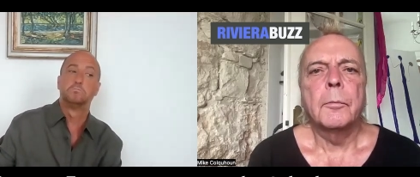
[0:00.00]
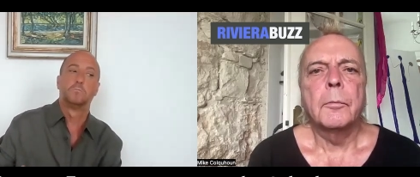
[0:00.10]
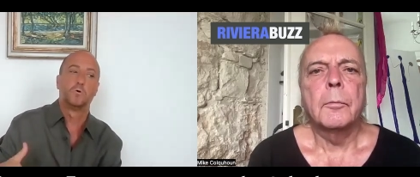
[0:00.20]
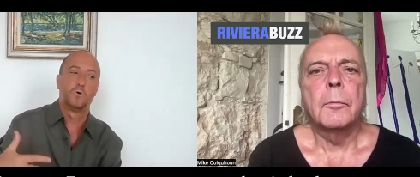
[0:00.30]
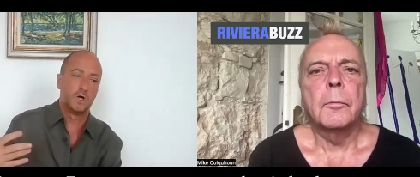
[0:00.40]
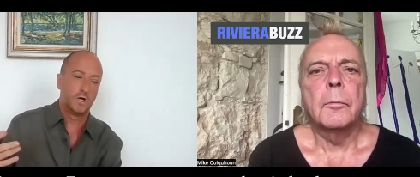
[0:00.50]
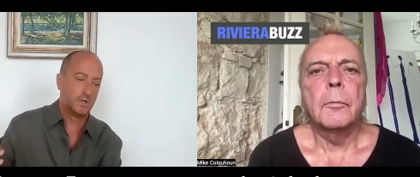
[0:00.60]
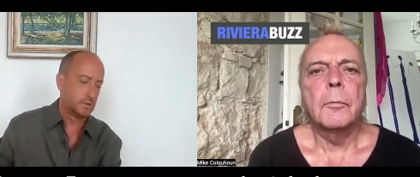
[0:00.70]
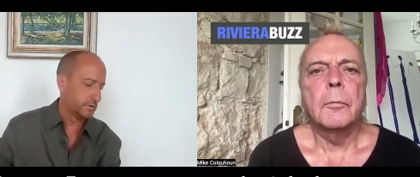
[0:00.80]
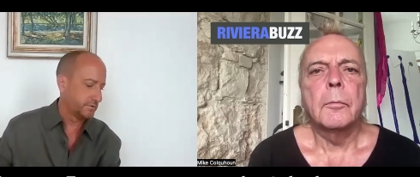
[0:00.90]

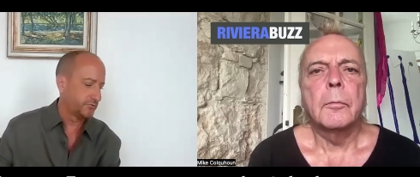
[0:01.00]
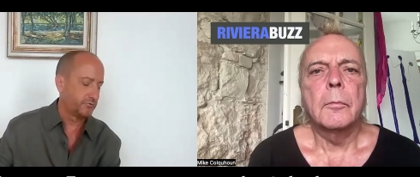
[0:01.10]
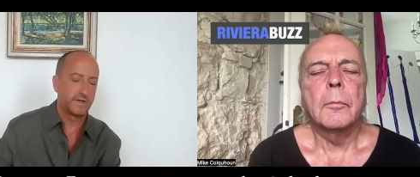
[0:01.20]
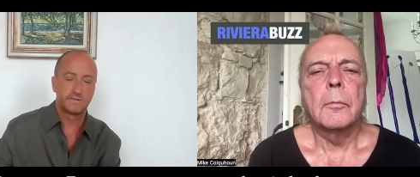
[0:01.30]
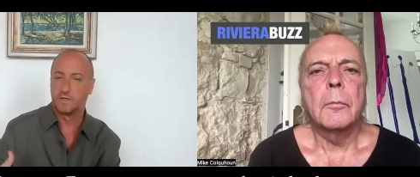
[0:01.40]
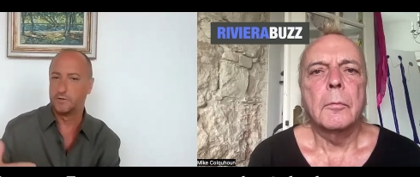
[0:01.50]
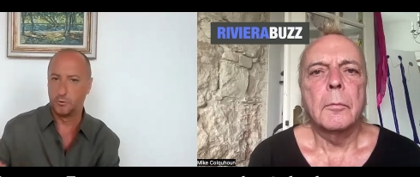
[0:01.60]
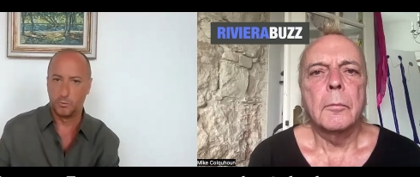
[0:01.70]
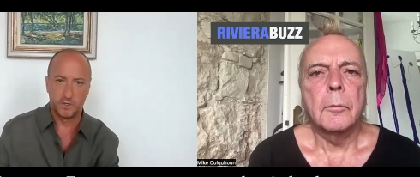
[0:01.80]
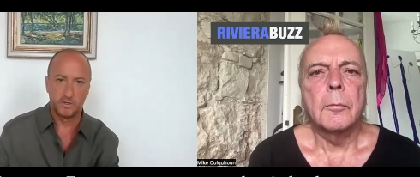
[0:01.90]
Speaker 1: more stress on
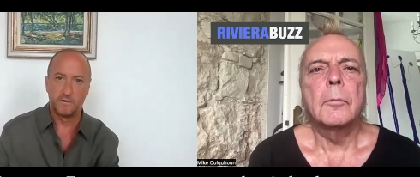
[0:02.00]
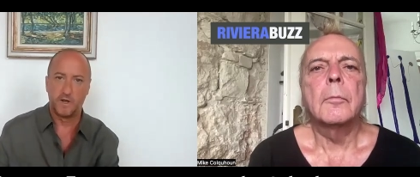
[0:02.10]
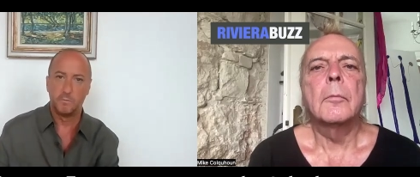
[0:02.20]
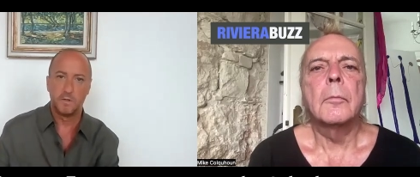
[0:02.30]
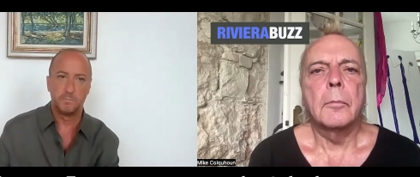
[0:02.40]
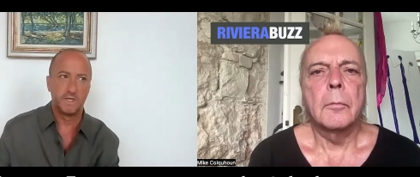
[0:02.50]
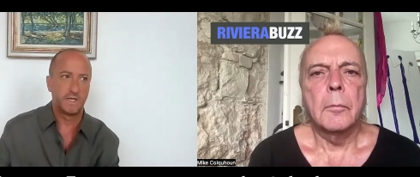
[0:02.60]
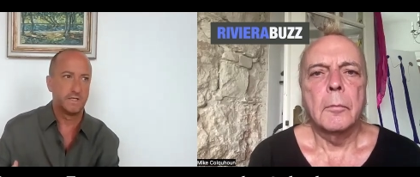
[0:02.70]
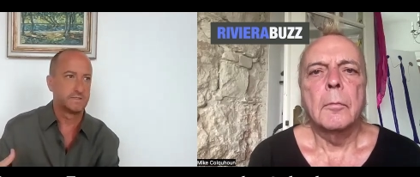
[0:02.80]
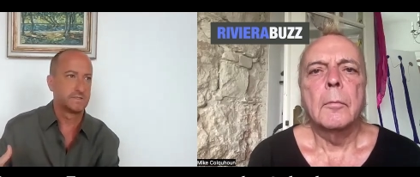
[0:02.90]
your work environment
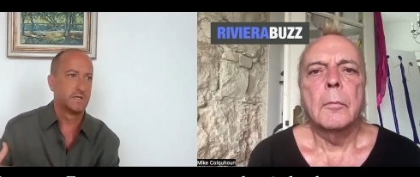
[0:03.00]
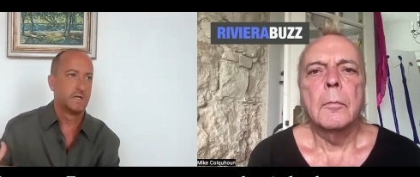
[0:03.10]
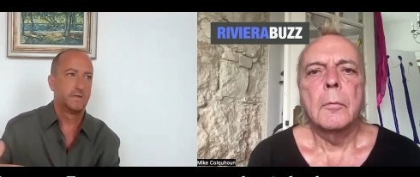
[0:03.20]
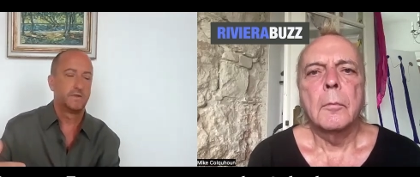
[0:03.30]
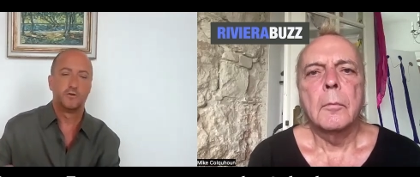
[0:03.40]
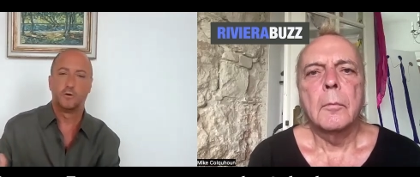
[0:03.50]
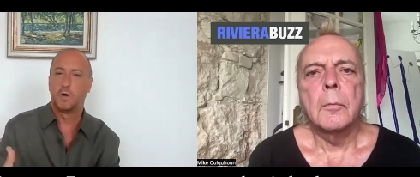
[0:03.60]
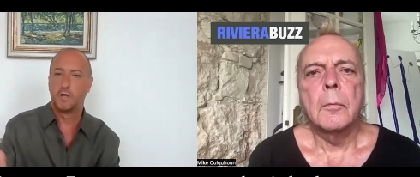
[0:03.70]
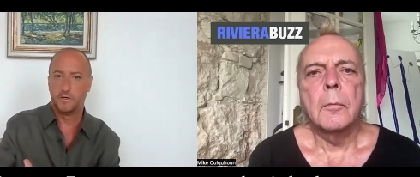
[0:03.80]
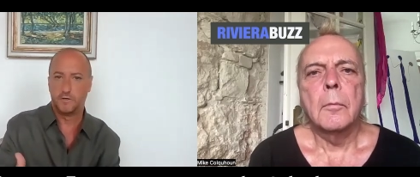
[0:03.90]
because then you're
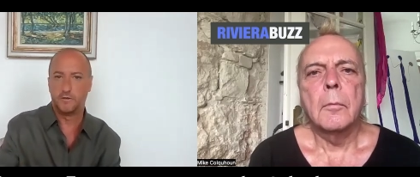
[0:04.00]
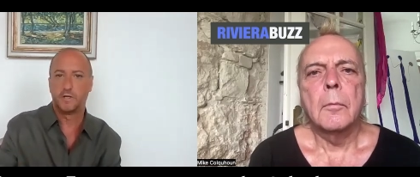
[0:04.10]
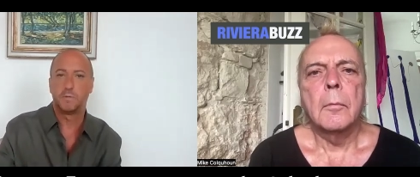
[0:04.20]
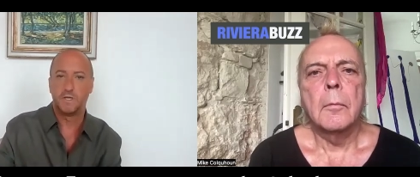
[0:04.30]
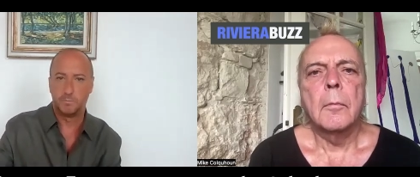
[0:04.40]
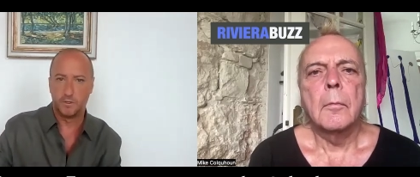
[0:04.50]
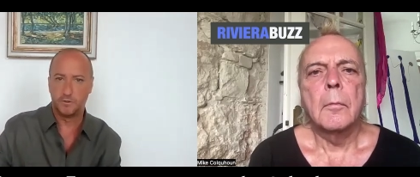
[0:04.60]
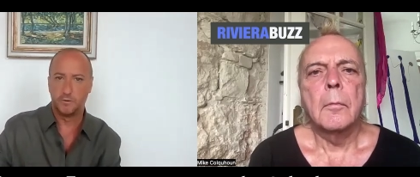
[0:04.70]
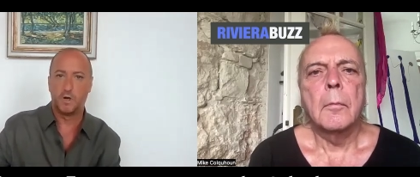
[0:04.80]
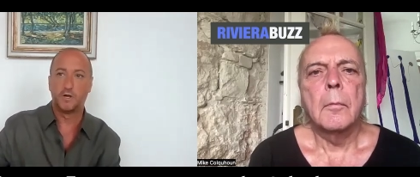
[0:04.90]
monitoring people
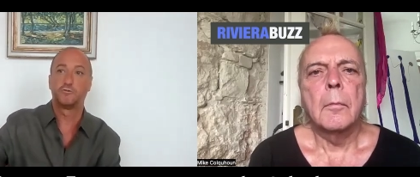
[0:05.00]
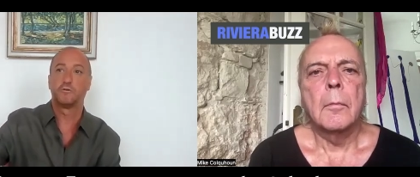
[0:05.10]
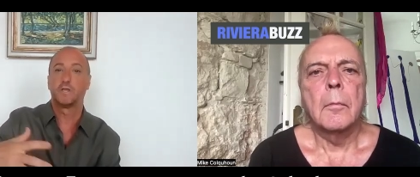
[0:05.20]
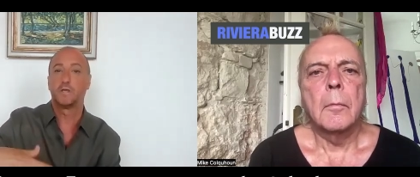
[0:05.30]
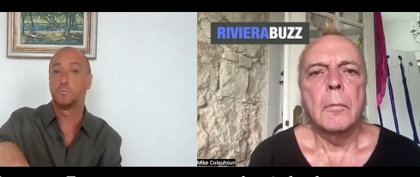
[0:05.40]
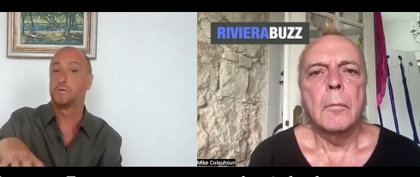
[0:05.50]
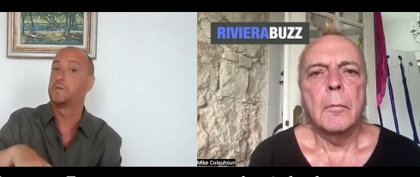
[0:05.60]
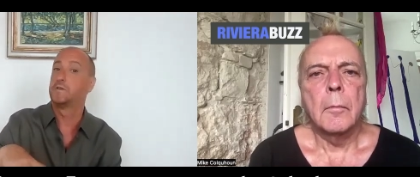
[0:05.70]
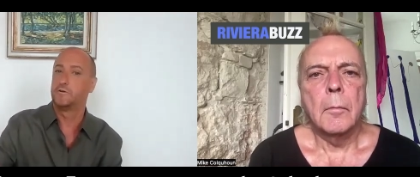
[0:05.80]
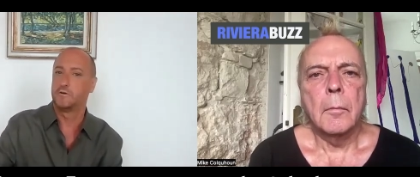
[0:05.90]
who are drinking
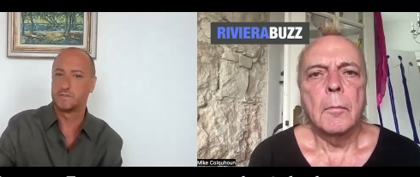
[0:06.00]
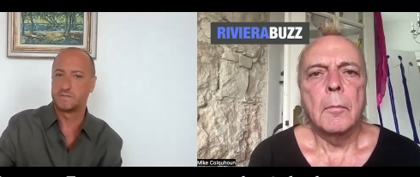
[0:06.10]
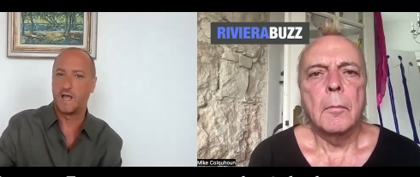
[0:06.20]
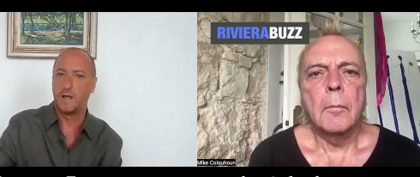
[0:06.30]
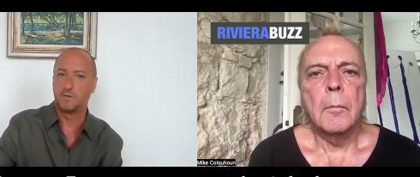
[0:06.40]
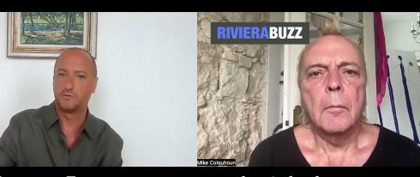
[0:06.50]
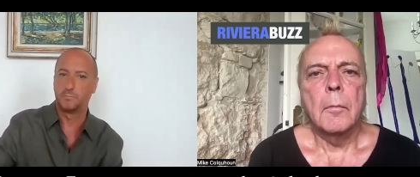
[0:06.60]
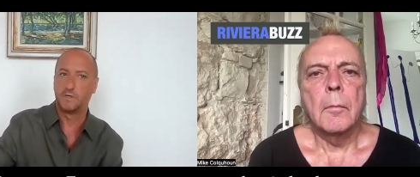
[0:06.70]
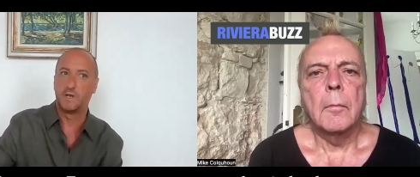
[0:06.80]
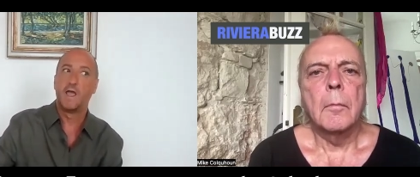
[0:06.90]
within your
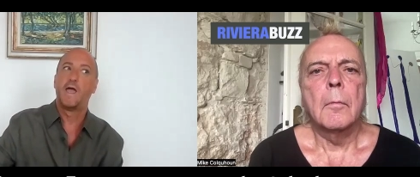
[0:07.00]
establishment